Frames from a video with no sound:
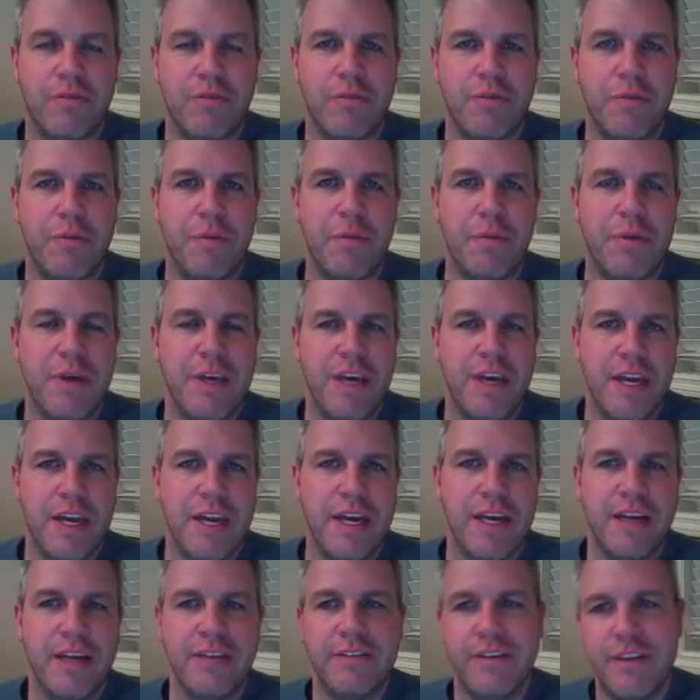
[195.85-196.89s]
from the
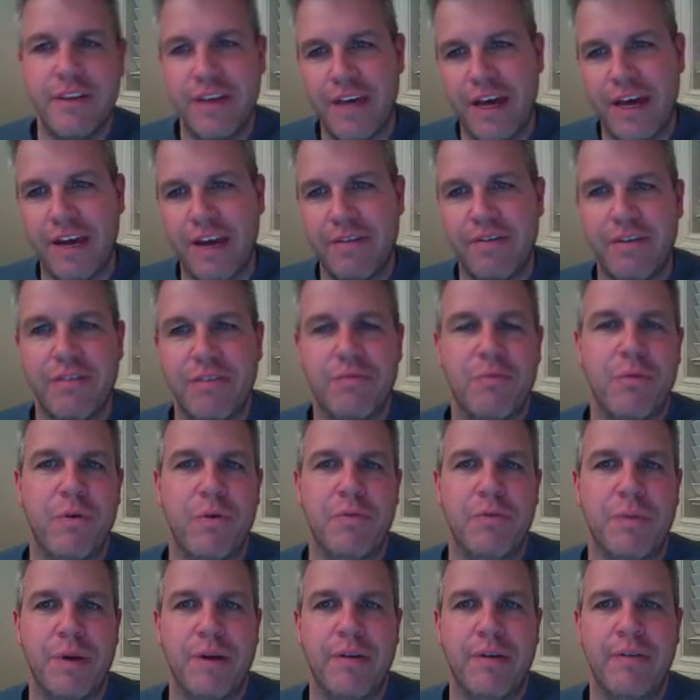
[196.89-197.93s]
beginning to the end of its
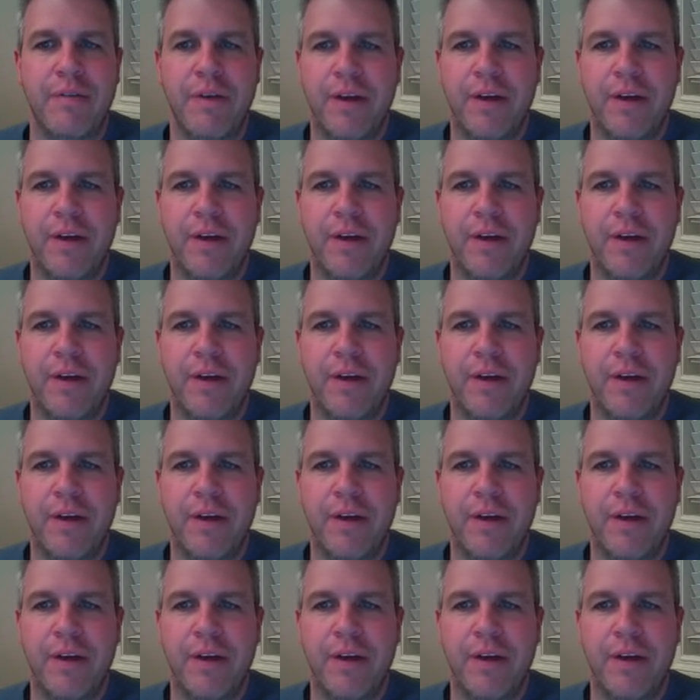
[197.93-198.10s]
movement.